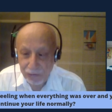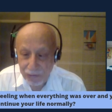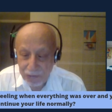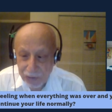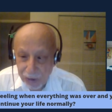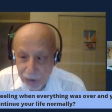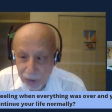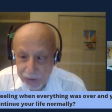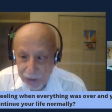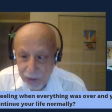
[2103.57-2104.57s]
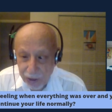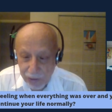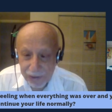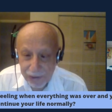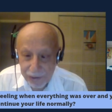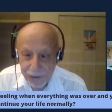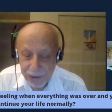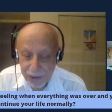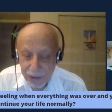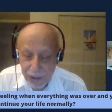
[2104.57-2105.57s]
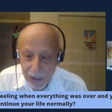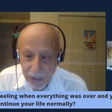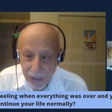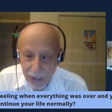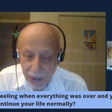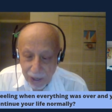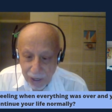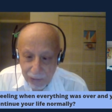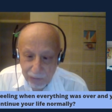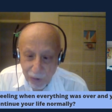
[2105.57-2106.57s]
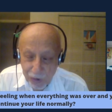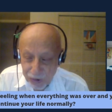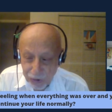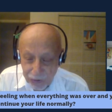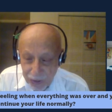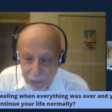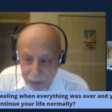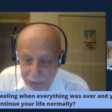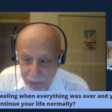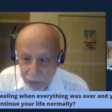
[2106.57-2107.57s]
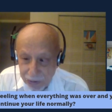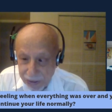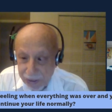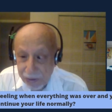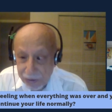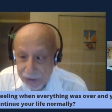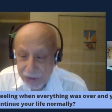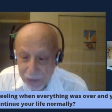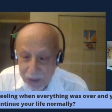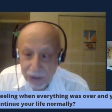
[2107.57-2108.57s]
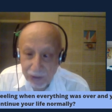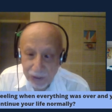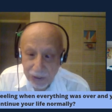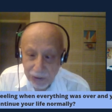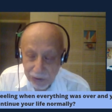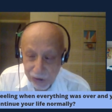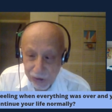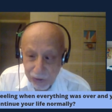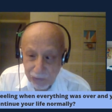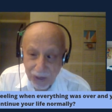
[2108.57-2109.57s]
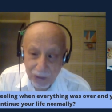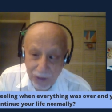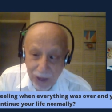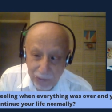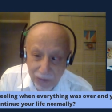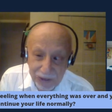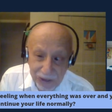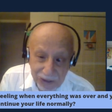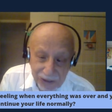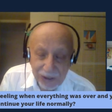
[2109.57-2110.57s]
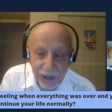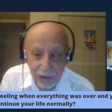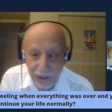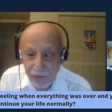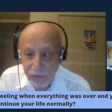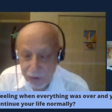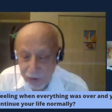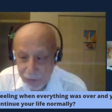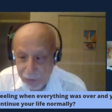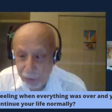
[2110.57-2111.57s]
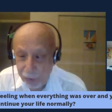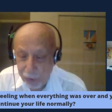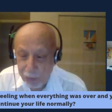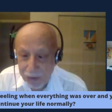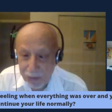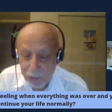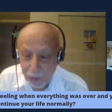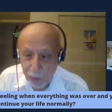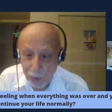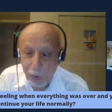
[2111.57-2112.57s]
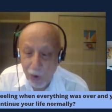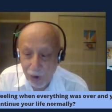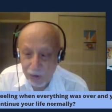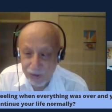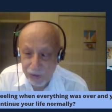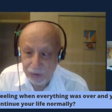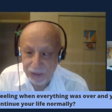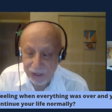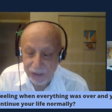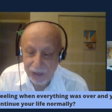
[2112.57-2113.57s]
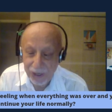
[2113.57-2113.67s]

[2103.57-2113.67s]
we were not in Hungary, and most of the people didn't speak German. My mother did, and there were a few people who also did,